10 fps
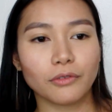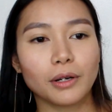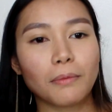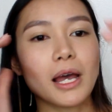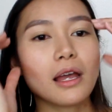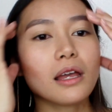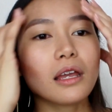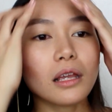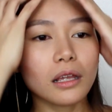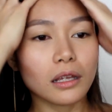over
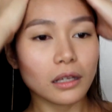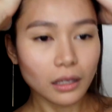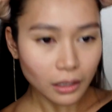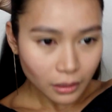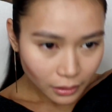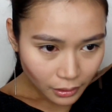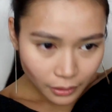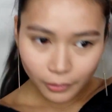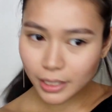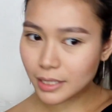my,
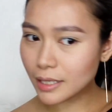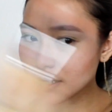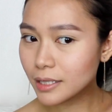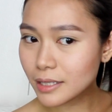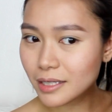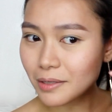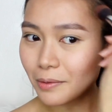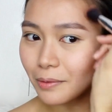what is this?